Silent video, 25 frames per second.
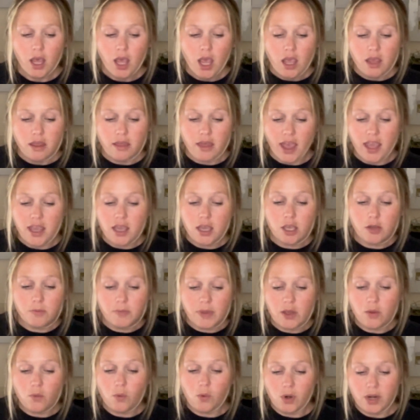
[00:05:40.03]
They could
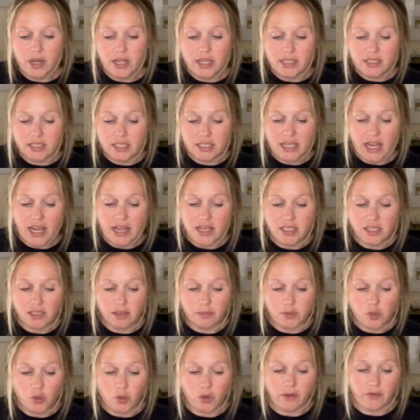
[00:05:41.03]
be wanting to take
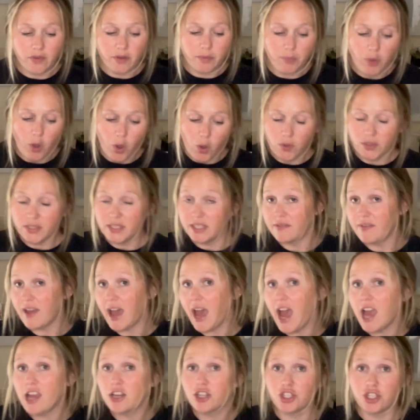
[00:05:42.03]
some sort of impulsive
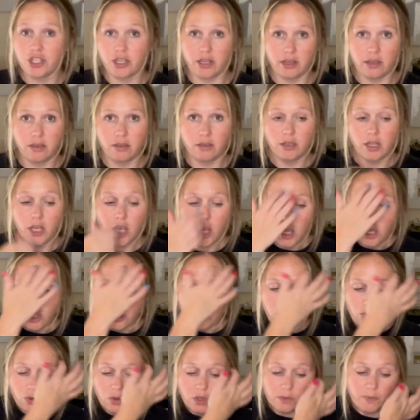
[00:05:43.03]
action.
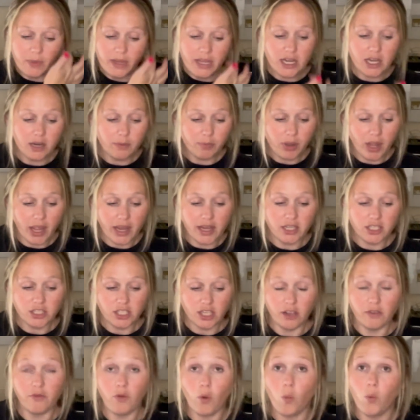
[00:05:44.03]
You could be in a place
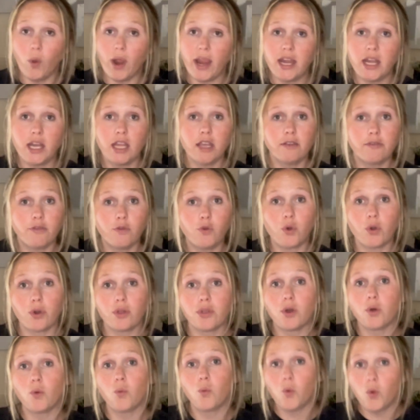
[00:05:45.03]
of waiting for
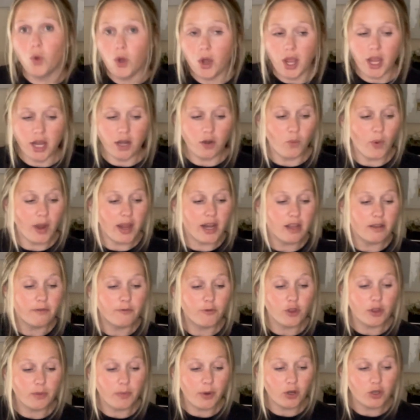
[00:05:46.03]
the one, waiting
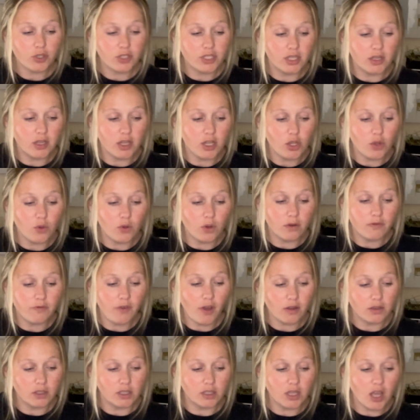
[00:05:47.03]
for the person that you can
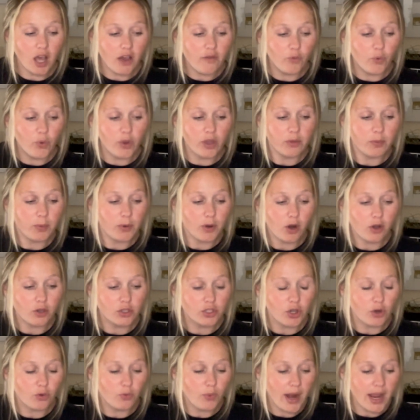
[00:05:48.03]
fall in love with, but
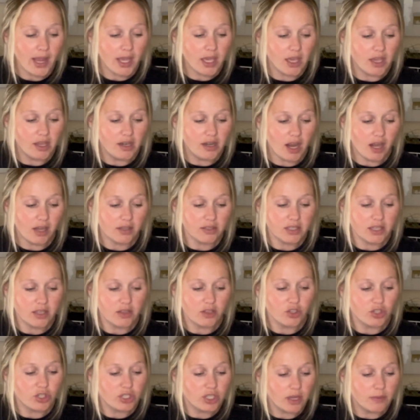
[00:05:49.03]
also recognizing
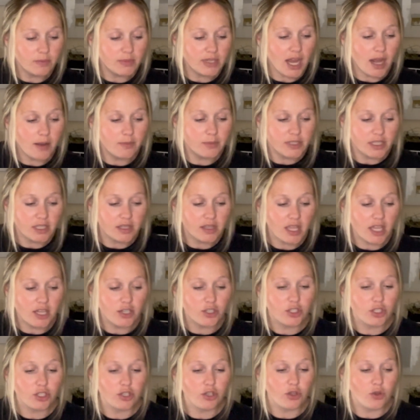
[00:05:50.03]
that sometimes the
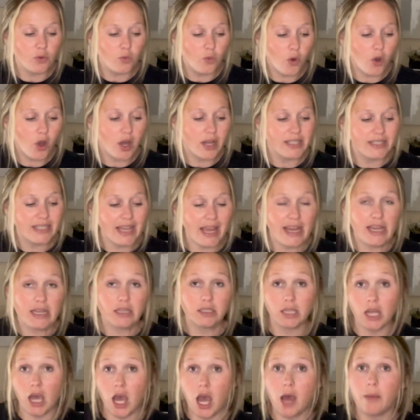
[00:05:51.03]
things that you want take
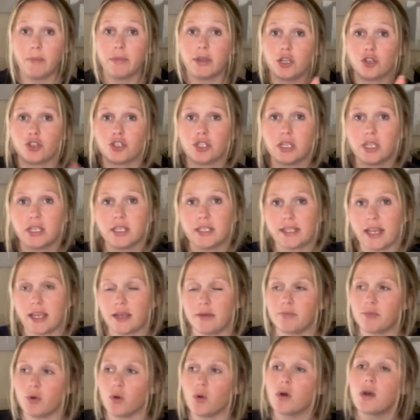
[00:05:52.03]
time. Here's an
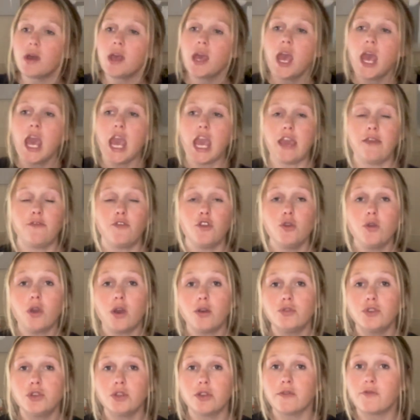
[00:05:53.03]
example. If you
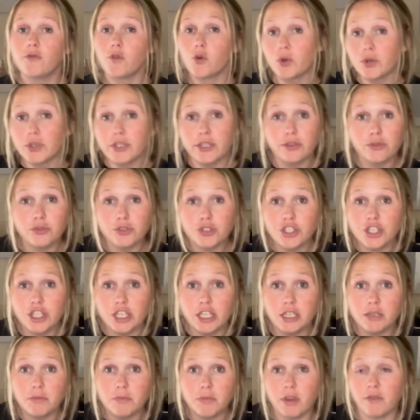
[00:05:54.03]
go to the Ford
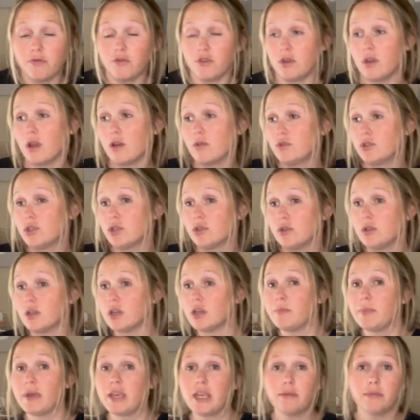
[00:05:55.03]
dealership, if you go to the
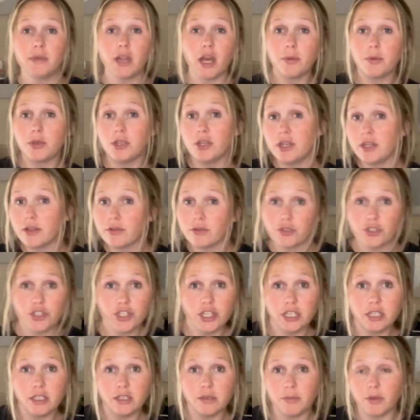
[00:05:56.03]
BMW
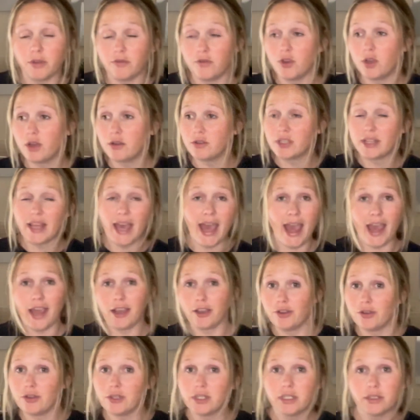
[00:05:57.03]
dealership, if you go to the
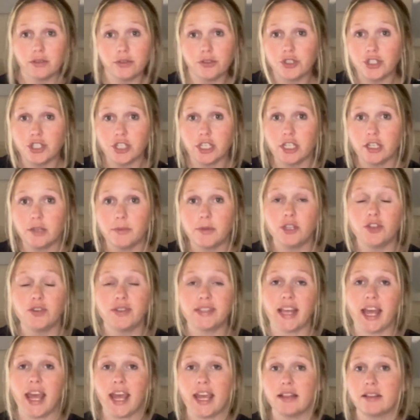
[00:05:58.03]
Acura dealership and you
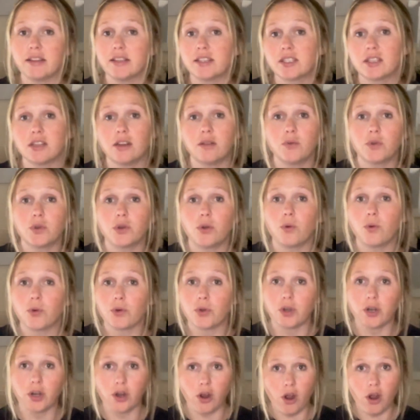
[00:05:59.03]
say, hey, listen, I want to
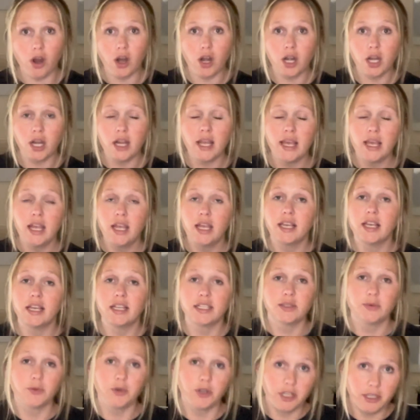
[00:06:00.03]
order a car,
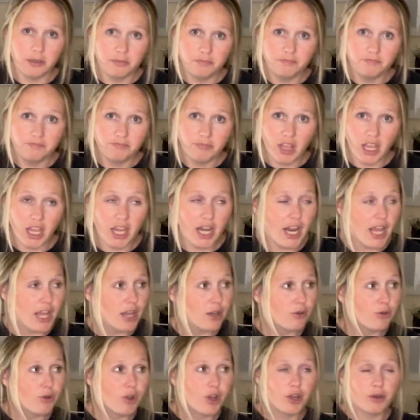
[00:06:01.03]
guess what? It ain't
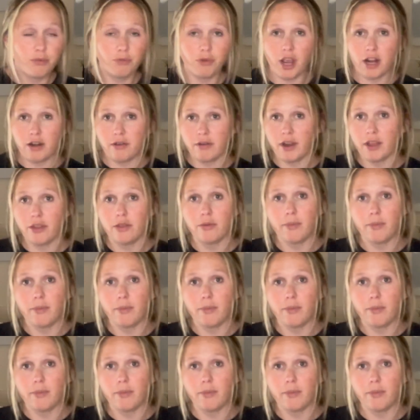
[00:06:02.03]
going to come right around the